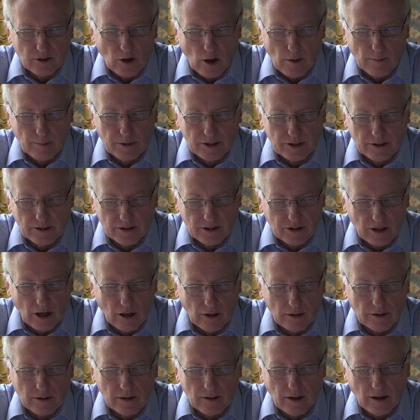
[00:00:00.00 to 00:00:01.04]
competence,
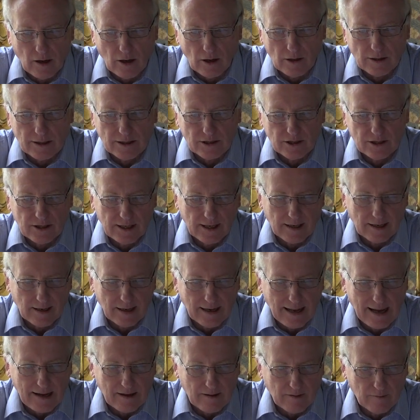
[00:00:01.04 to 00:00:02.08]
honesty, and
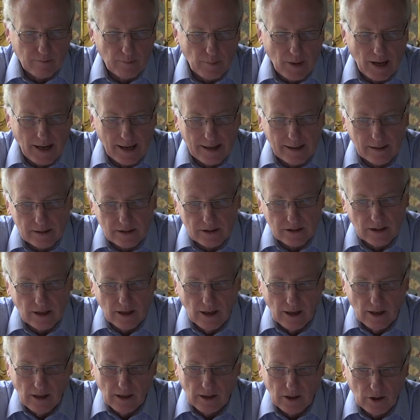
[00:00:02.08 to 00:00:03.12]
lack of bias,
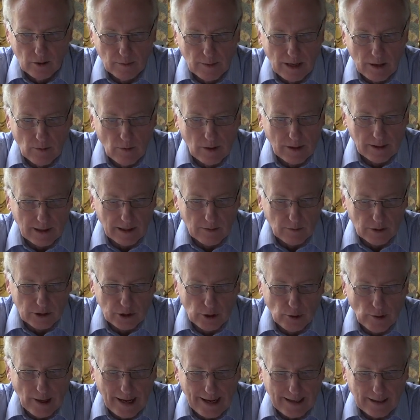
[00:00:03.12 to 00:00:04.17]
you may one day
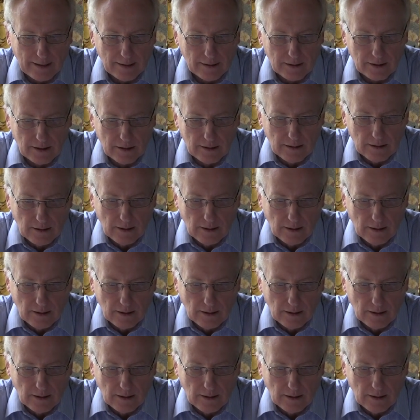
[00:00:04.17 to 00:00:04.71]
wish you hadn't.